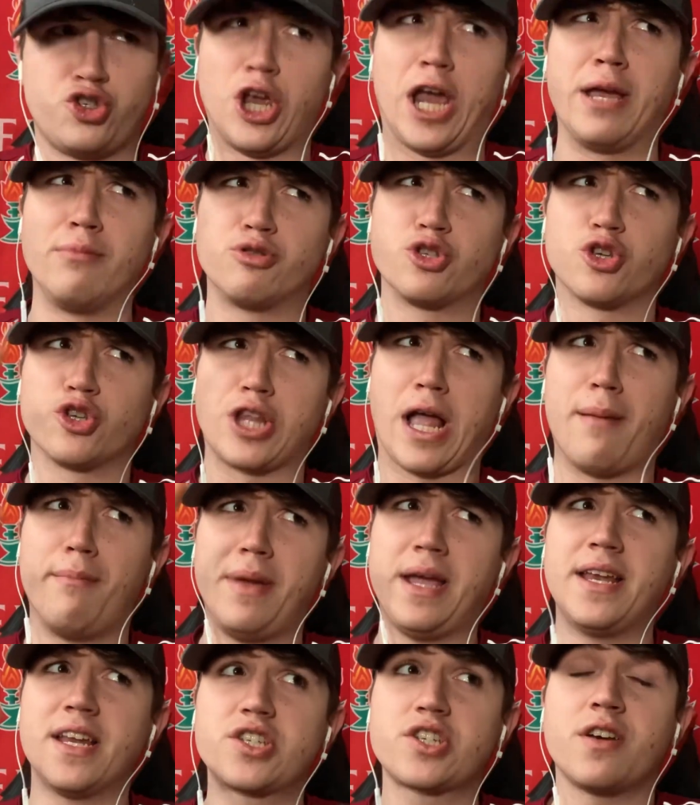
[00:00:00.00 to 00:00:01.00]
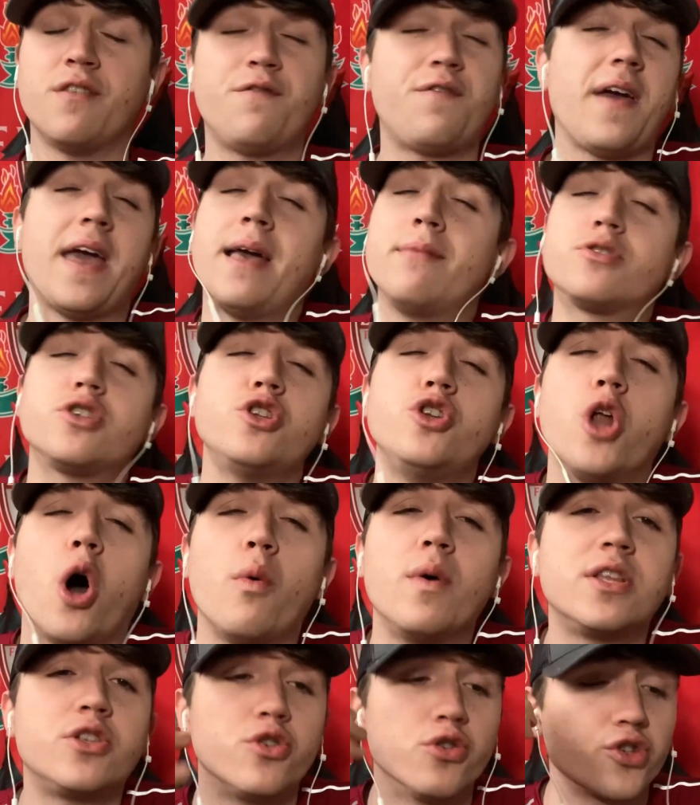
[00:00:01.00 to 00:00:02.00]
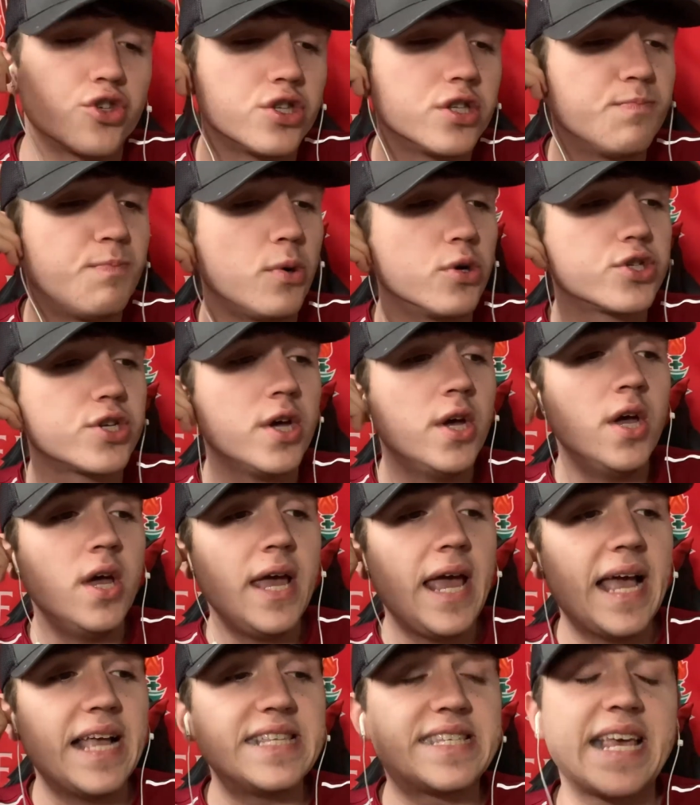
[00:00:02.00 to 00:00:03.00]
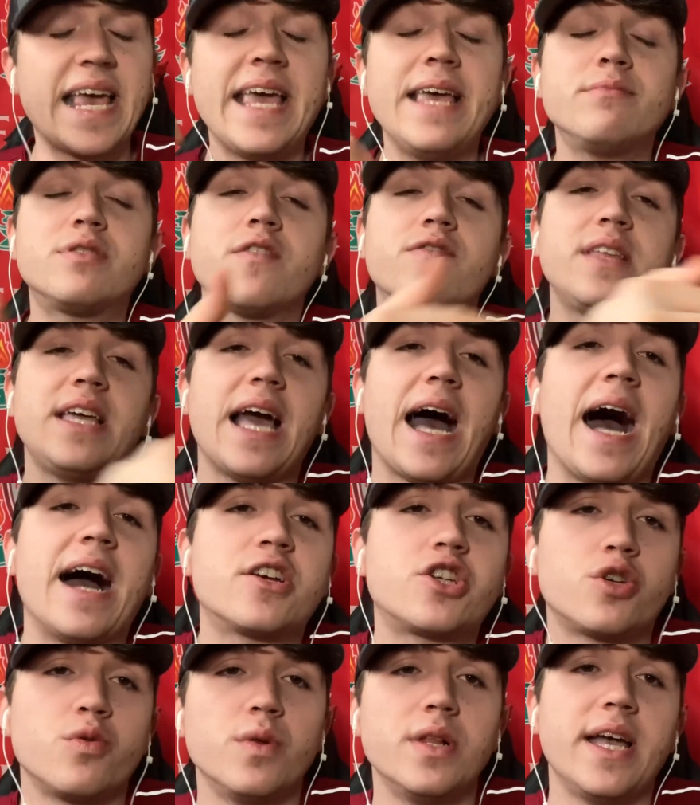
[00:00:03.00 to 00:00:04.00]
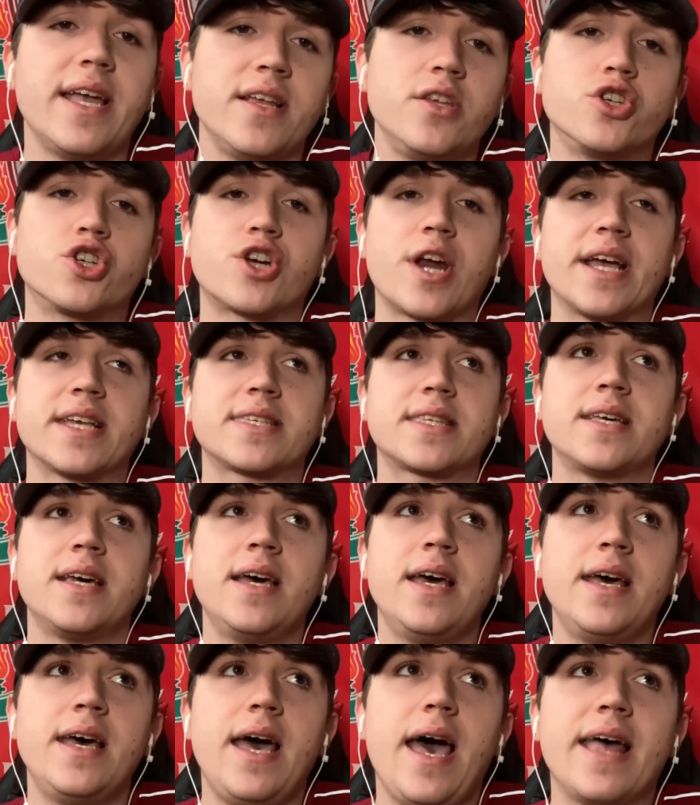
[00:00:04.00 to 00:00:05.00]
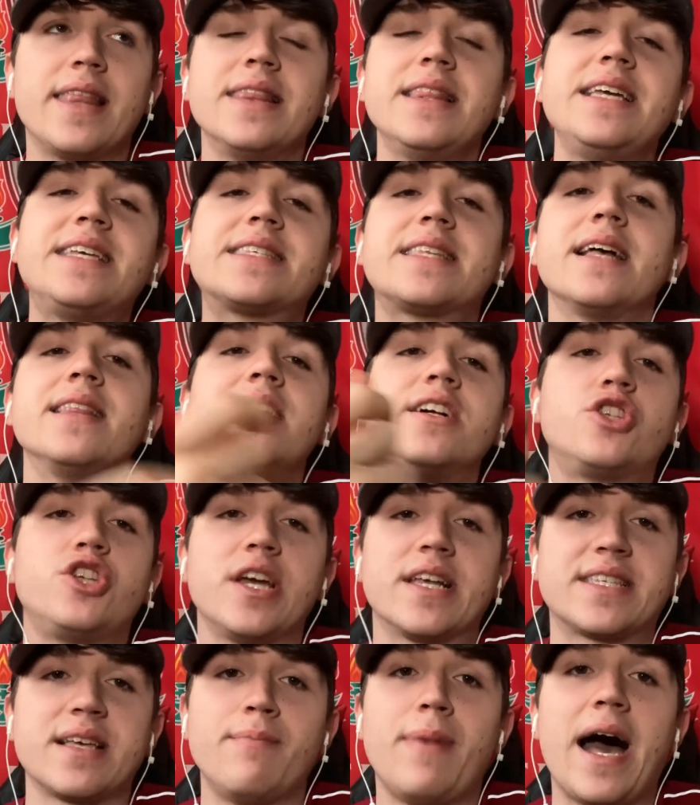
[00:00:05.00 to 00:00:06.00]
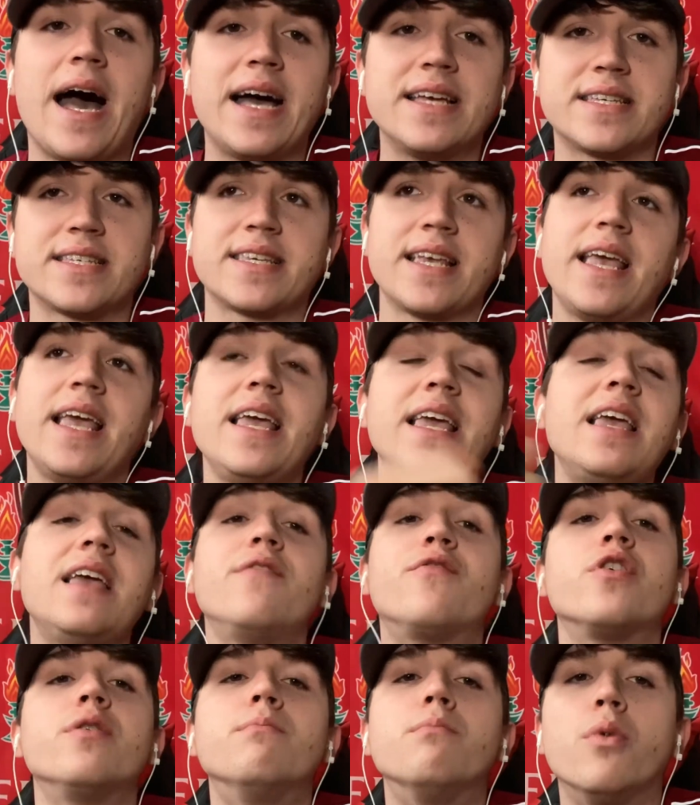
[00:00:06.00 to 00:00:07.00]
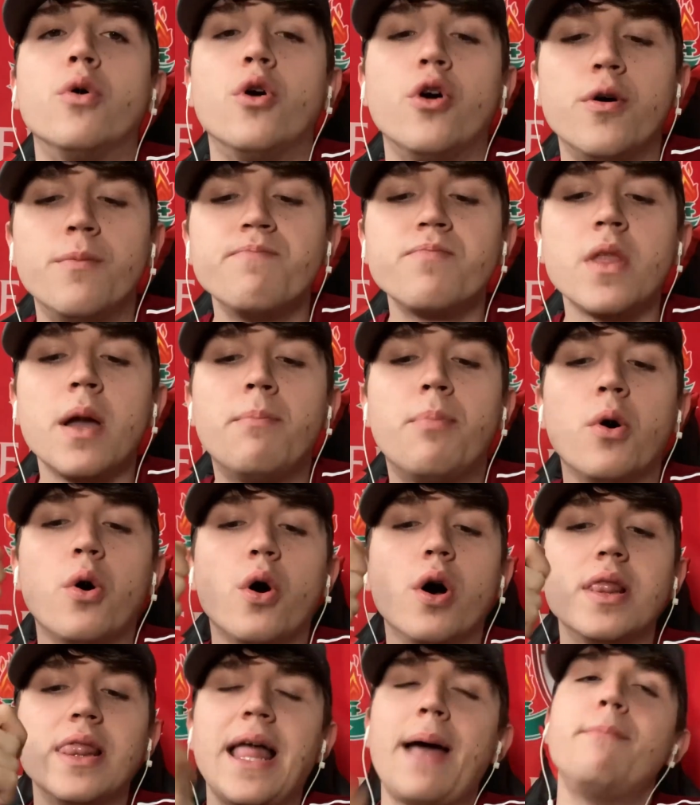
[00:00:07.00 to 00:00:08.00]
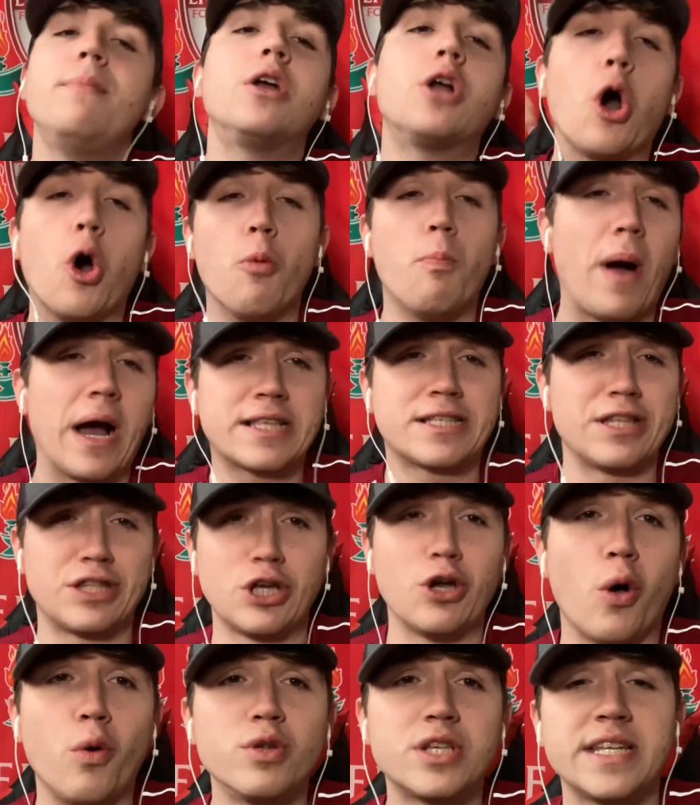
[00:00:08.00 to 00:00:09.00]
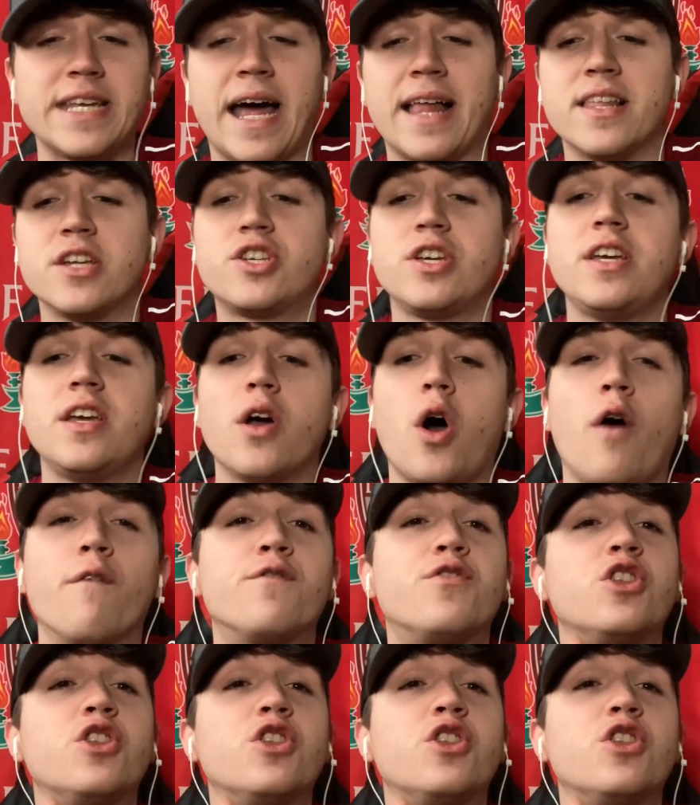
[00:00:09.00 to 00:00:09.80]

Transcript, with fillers: James, does that mean it's confirmed? No, it doesn't. But in terms of the actual interest, at least it legitimizes it even more. But let me go back to the old analogy of